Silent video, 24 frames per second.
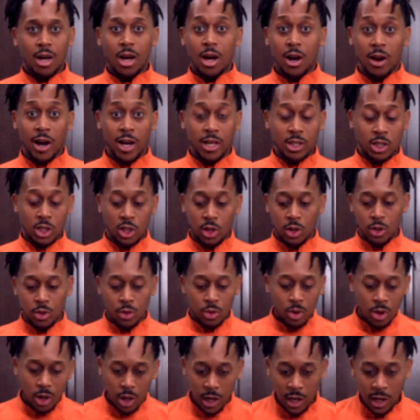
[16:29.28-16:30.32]
All right,
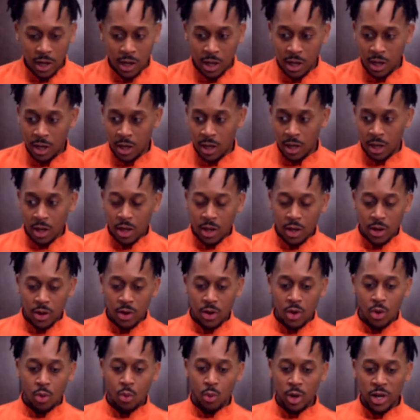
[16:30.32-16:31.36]
so
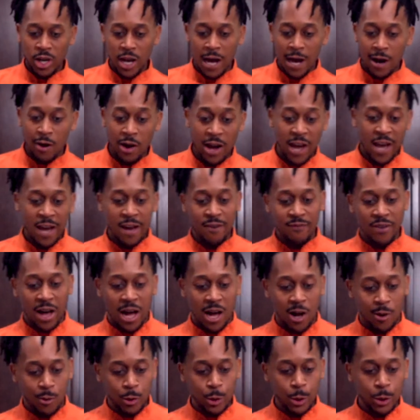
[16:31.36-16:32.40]
we now have
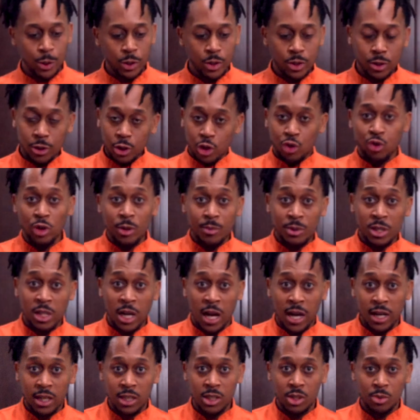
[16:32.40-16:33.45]
our shrimp
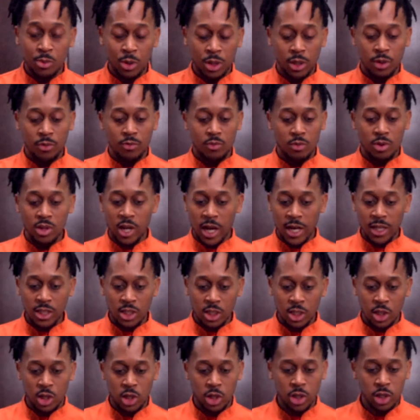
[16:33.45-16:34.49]
stock has been
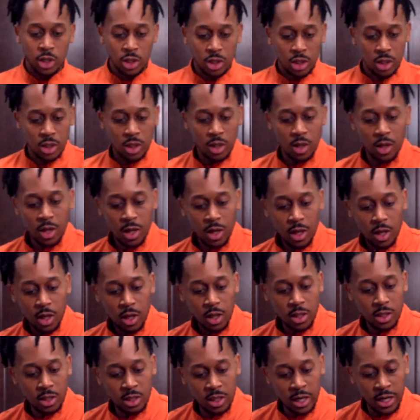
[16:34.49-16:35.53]
nice and cooked.
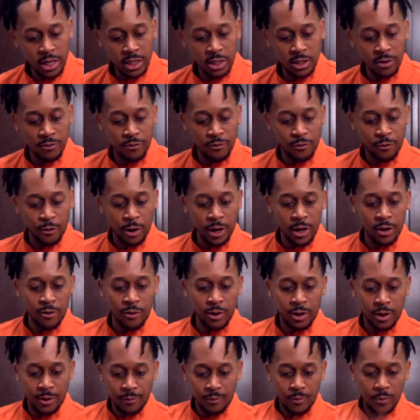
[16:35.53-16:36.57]
It's nice and
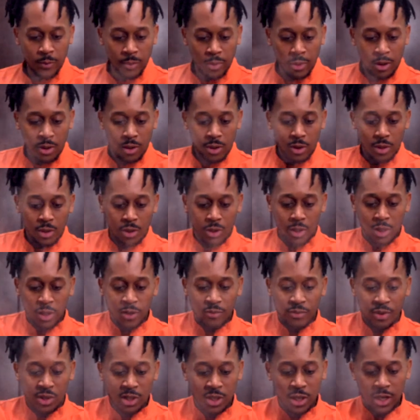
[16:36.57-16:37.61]
fragrant.
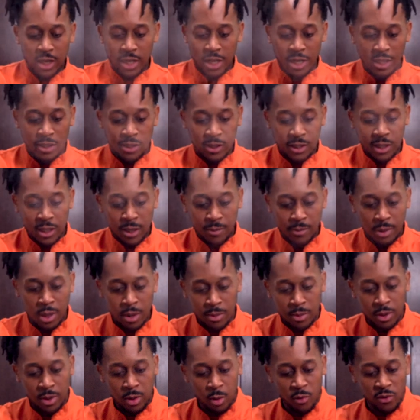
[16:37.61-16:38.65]
You even see that nice steam
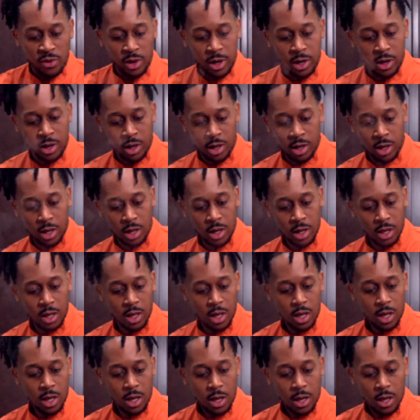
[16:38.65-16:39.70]
coming over there.
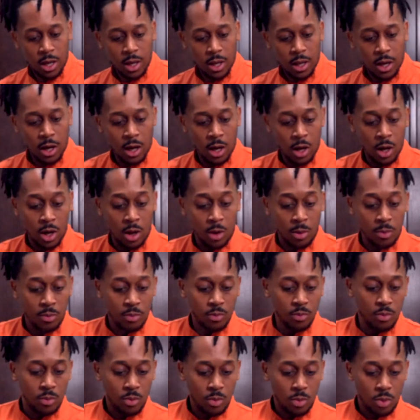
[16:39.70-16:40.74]

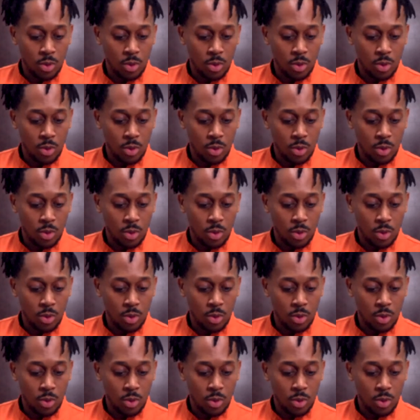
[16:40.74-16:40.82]
I'm